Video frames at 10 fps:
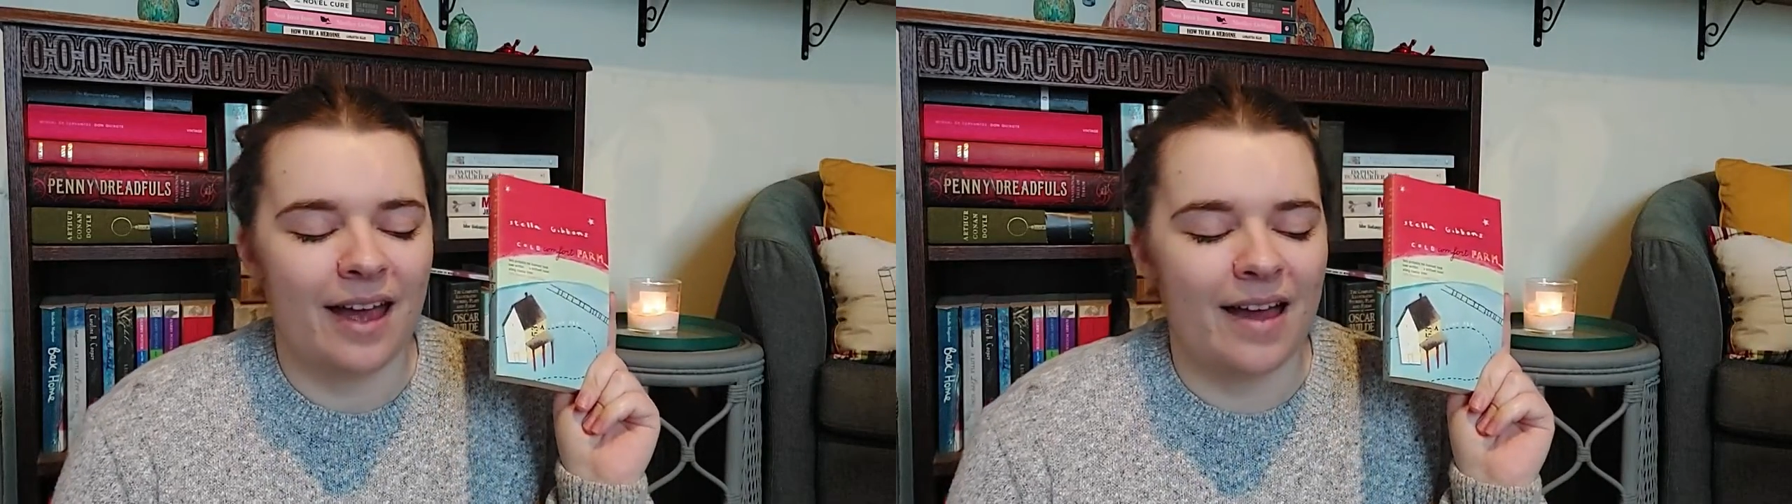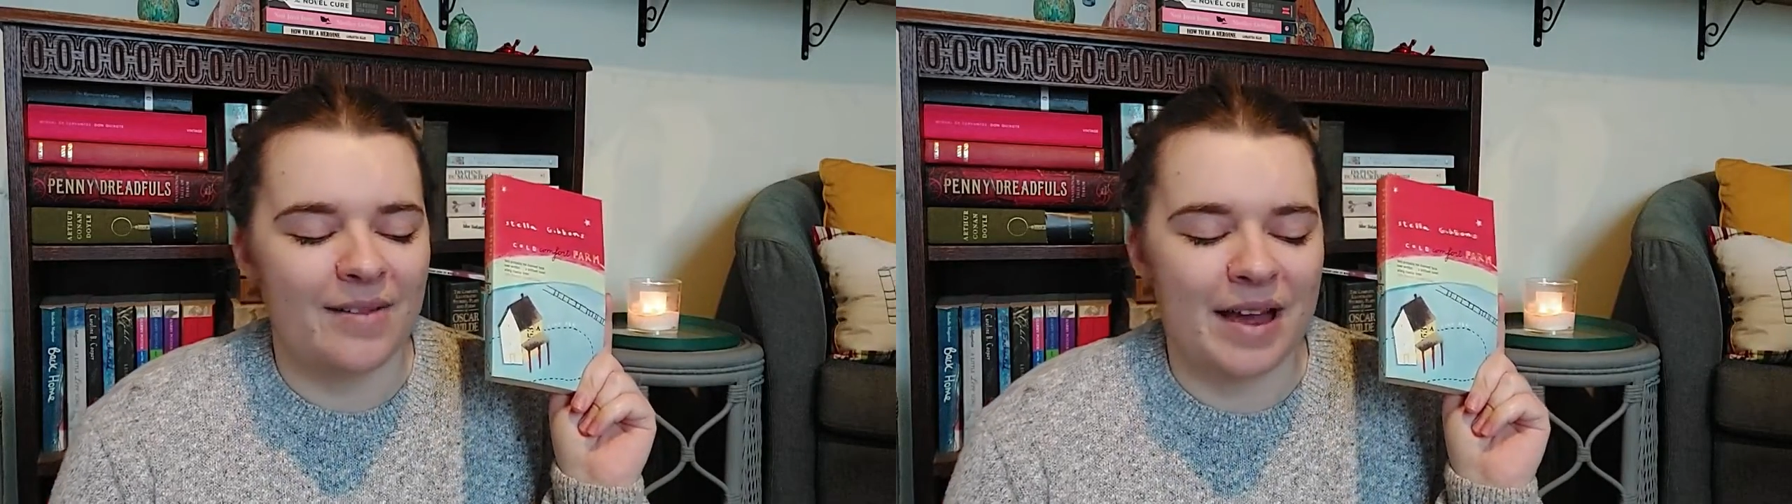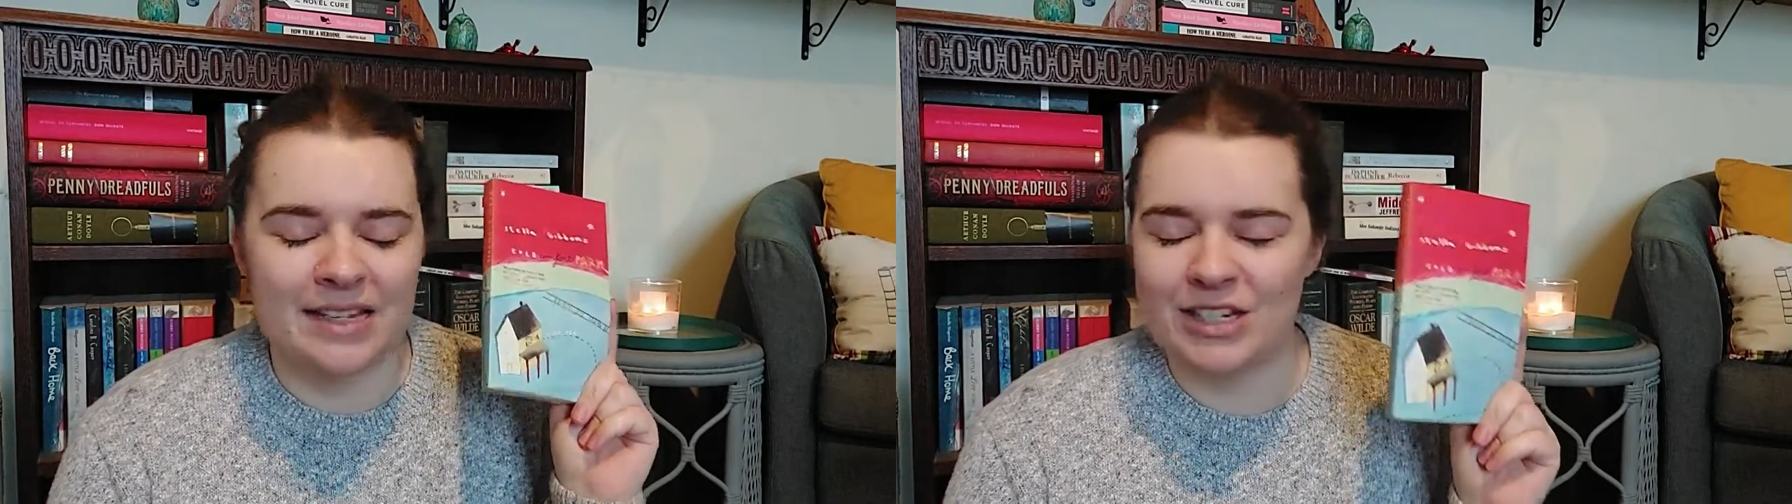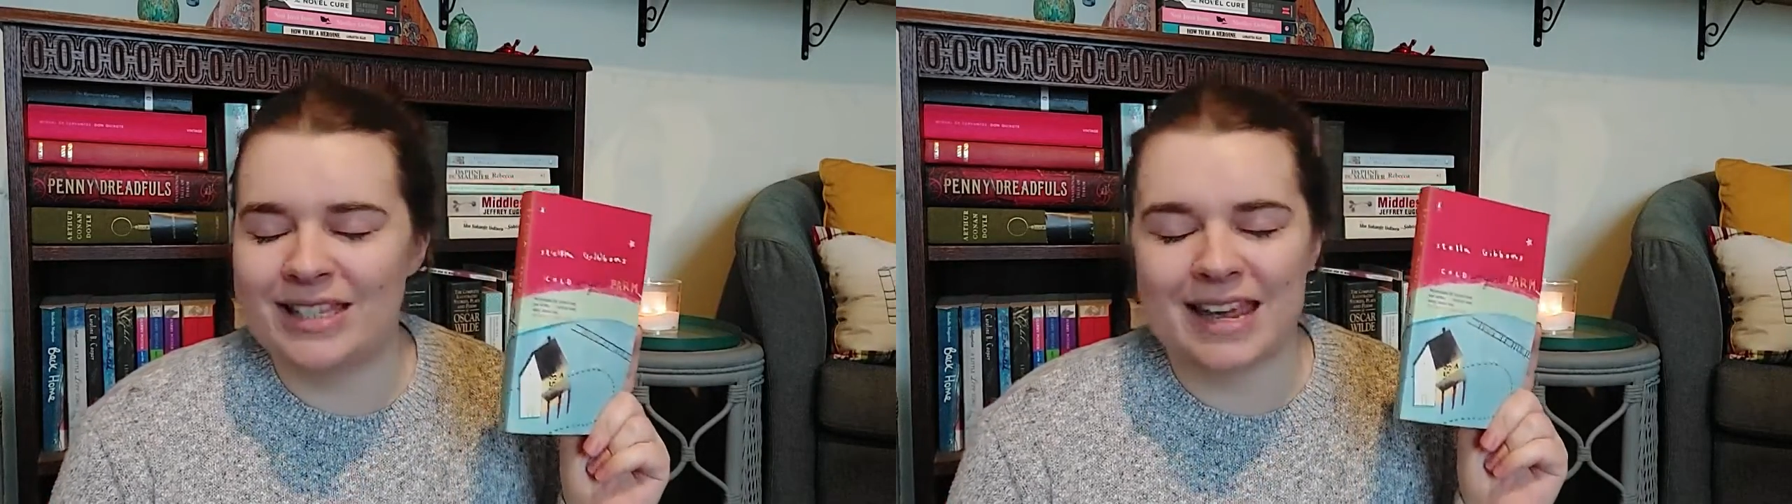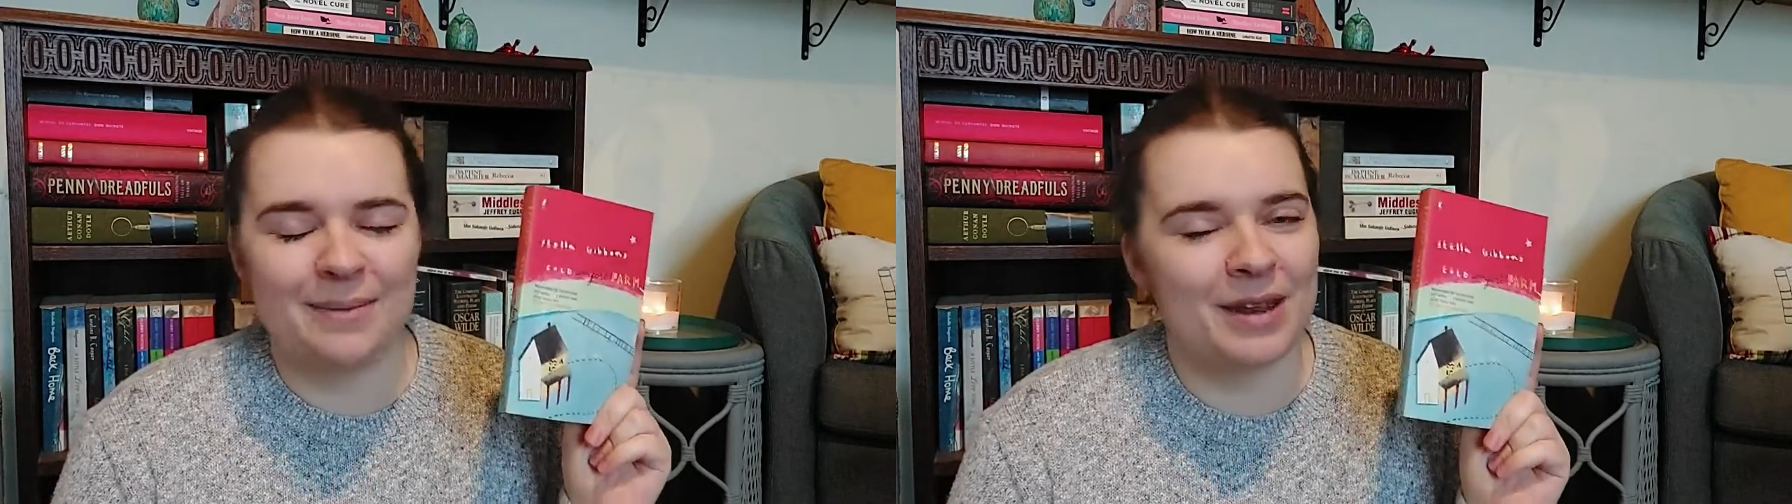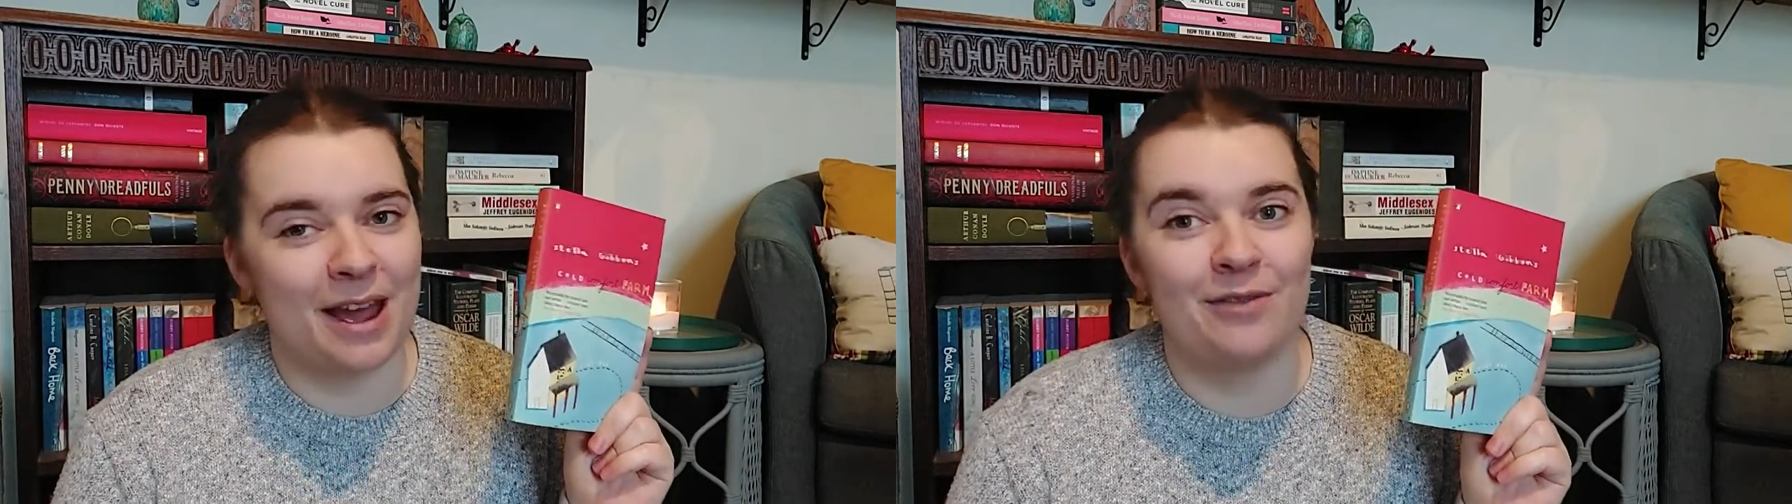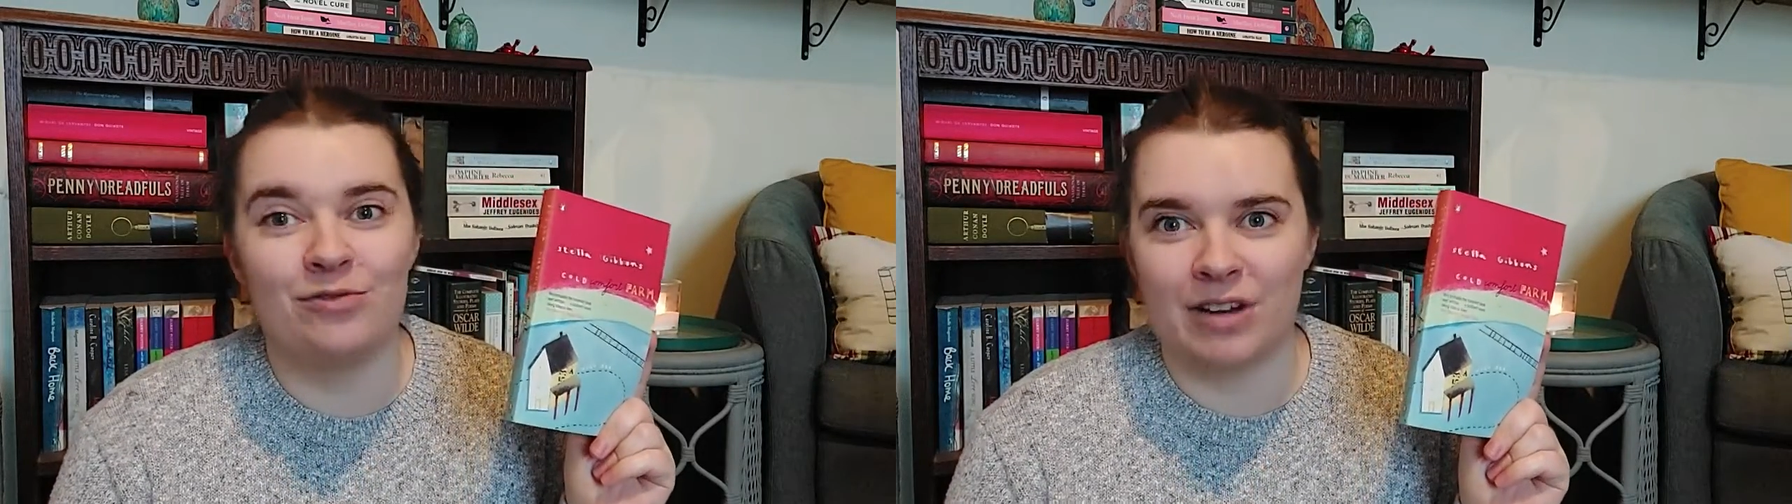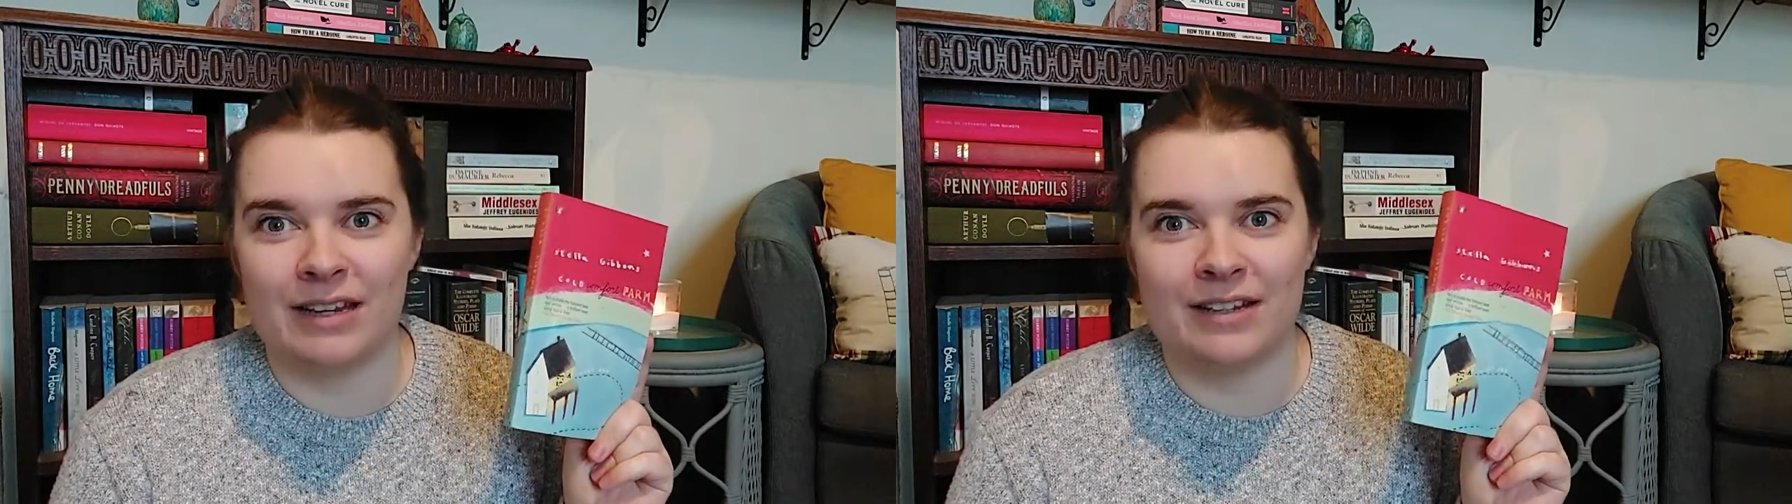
I just think I'm going to have a really